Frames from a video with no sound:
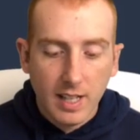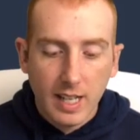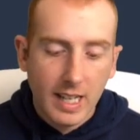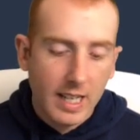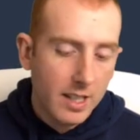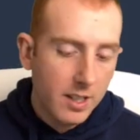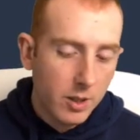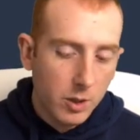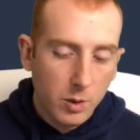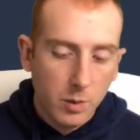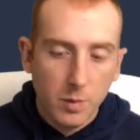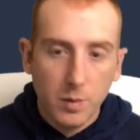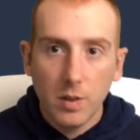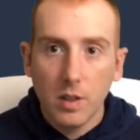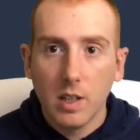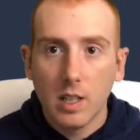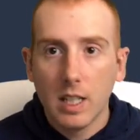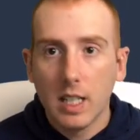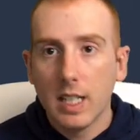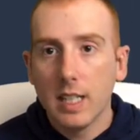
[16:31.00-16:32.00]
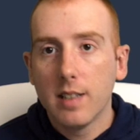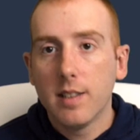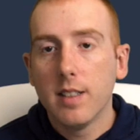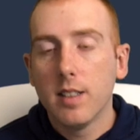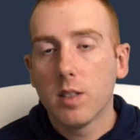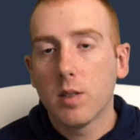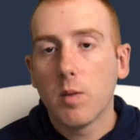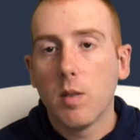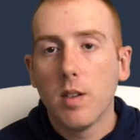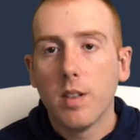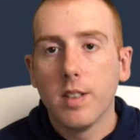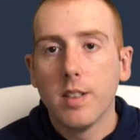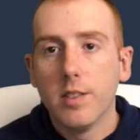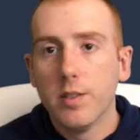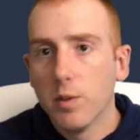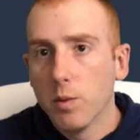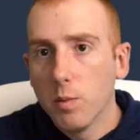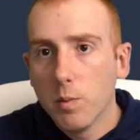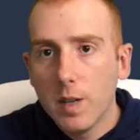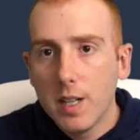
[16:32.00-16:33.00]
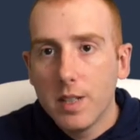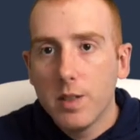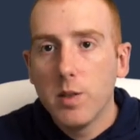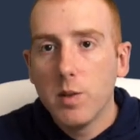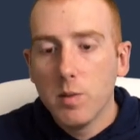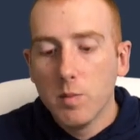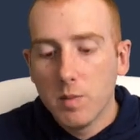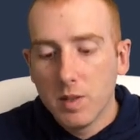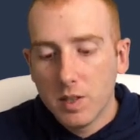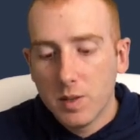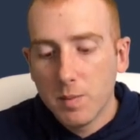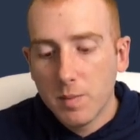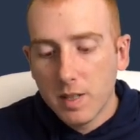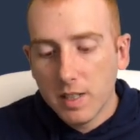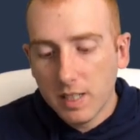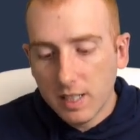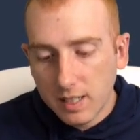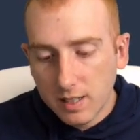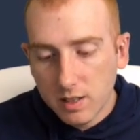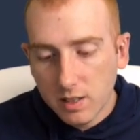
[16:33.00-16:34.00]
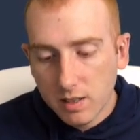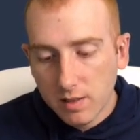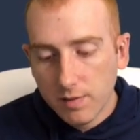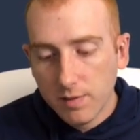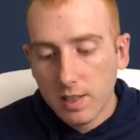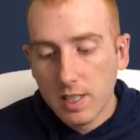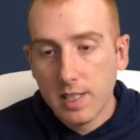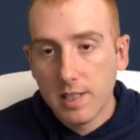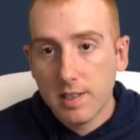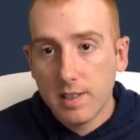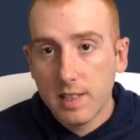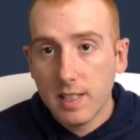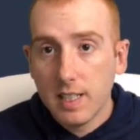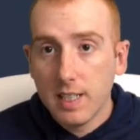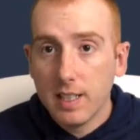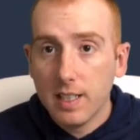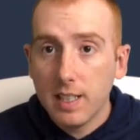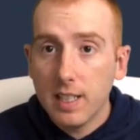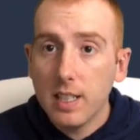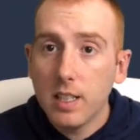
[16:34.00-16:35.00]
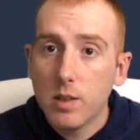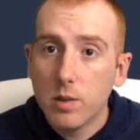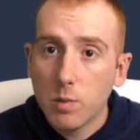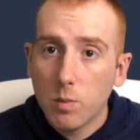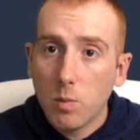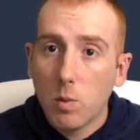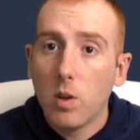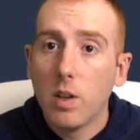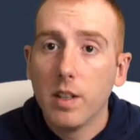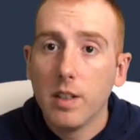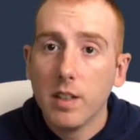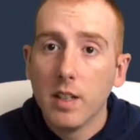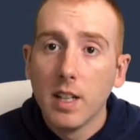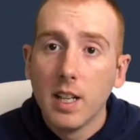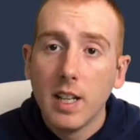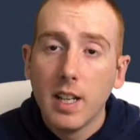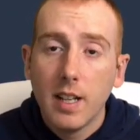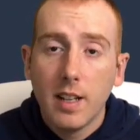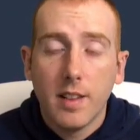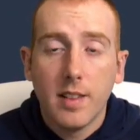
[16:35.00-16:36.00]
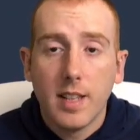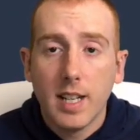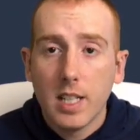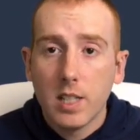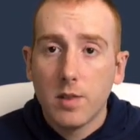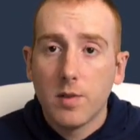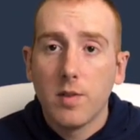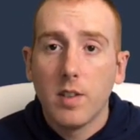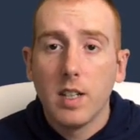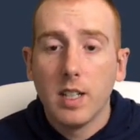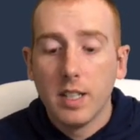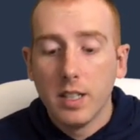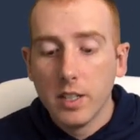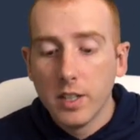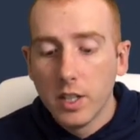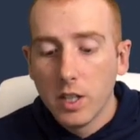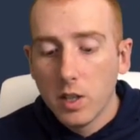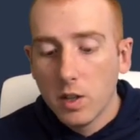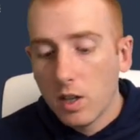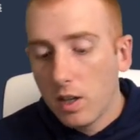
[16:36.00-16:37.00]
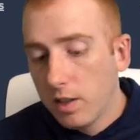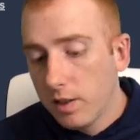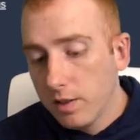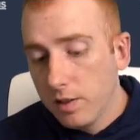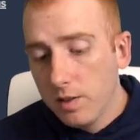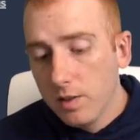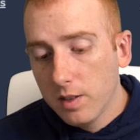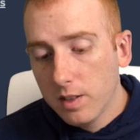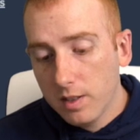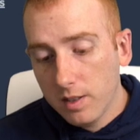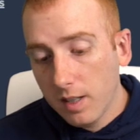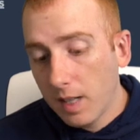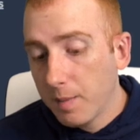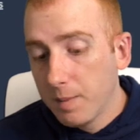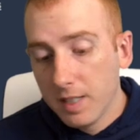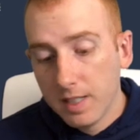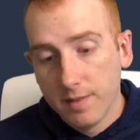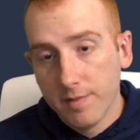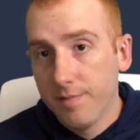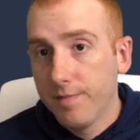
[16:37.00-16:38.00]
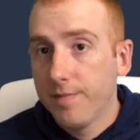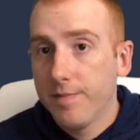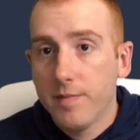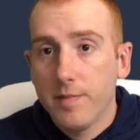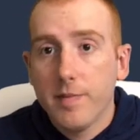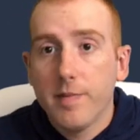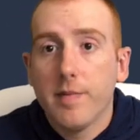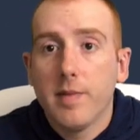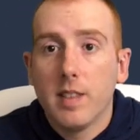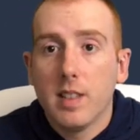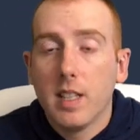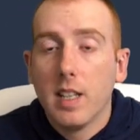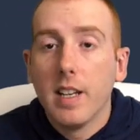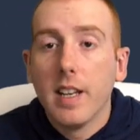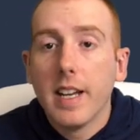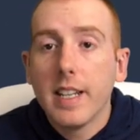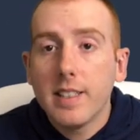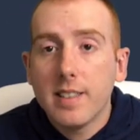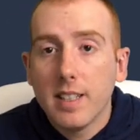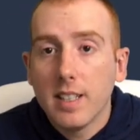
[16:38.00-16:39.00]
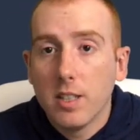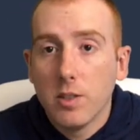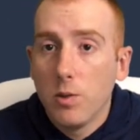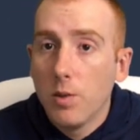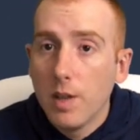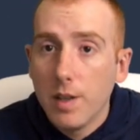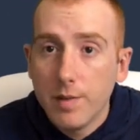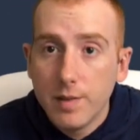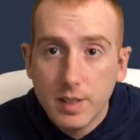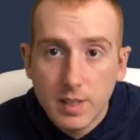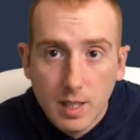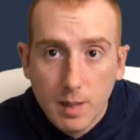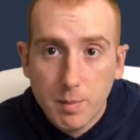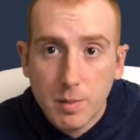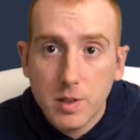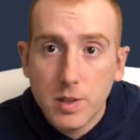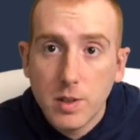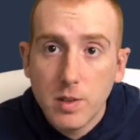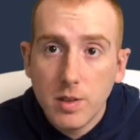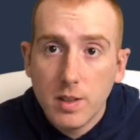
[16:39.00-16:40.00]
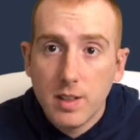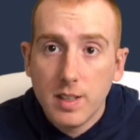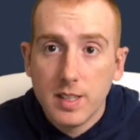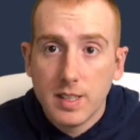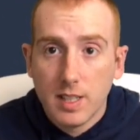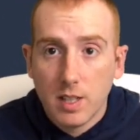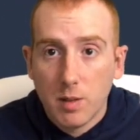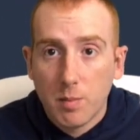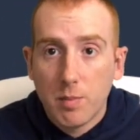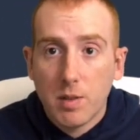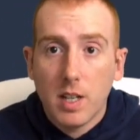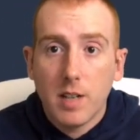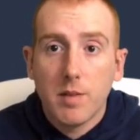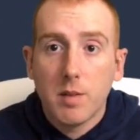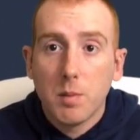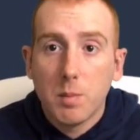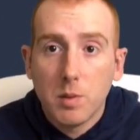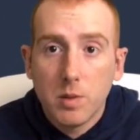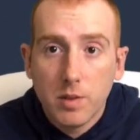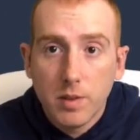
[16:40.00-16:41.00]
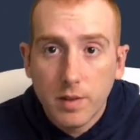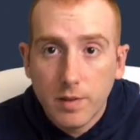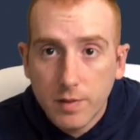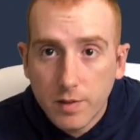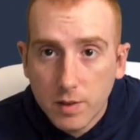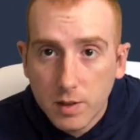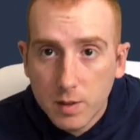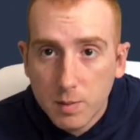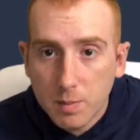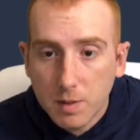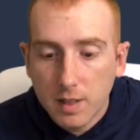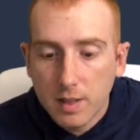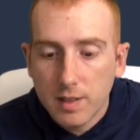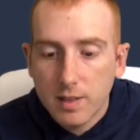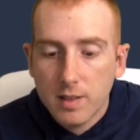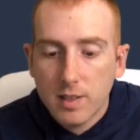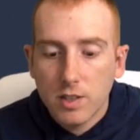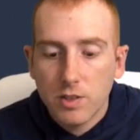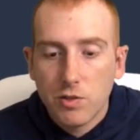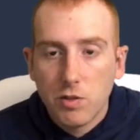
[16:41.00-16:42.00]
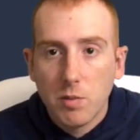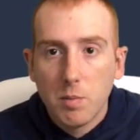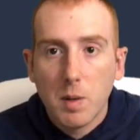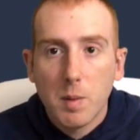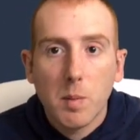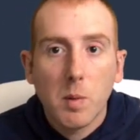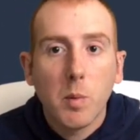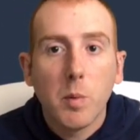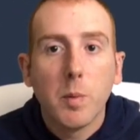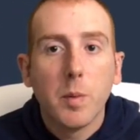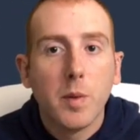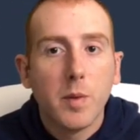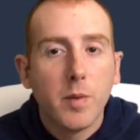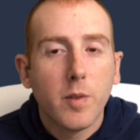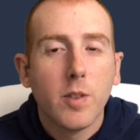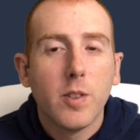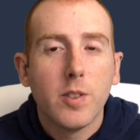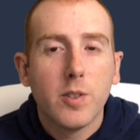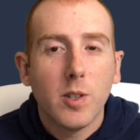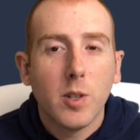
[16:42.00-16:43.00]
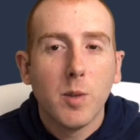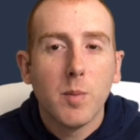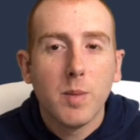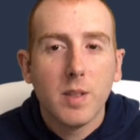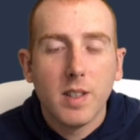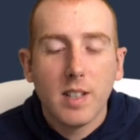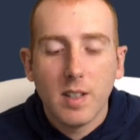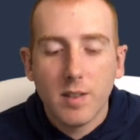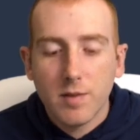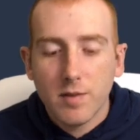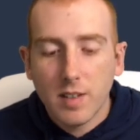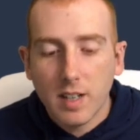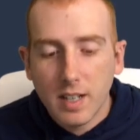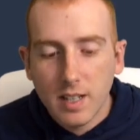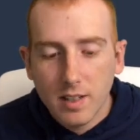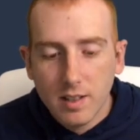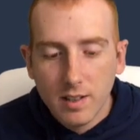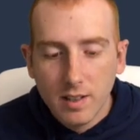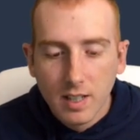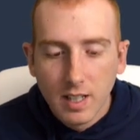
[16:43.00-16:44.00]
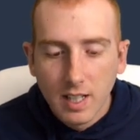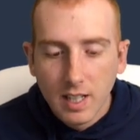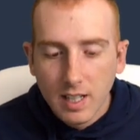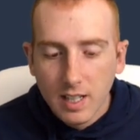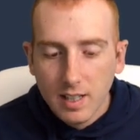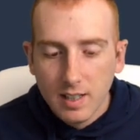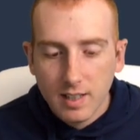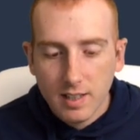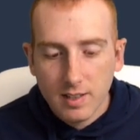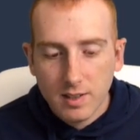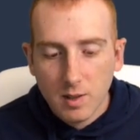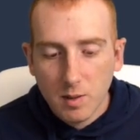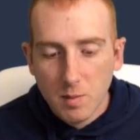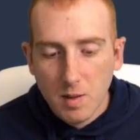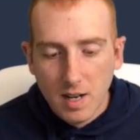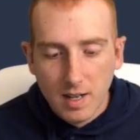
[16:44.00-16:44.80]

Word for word: say you feel like these quantities are way too much money to invest in each one. That's fine. All you can, I mean, the nice thing is you have these opportunities that are profitable in the first place. Because remember when we first opened that file, let's go